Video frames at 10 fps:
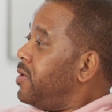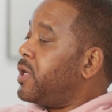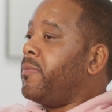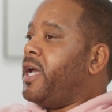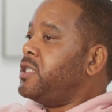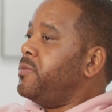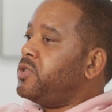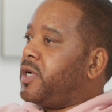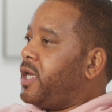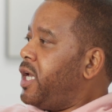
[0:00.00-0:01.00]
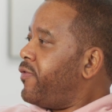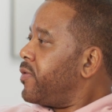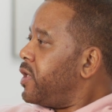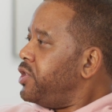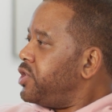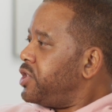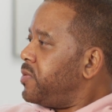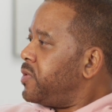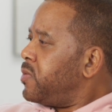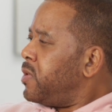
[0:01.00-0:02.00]
But imagine me trying to have a
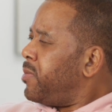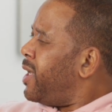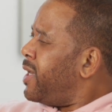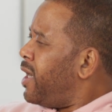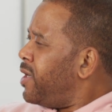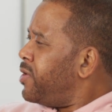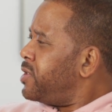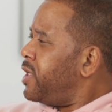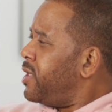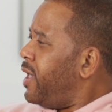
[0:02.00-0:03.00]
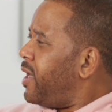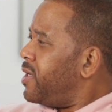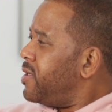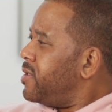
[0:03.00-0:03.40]
relationship with a woman and not understand that.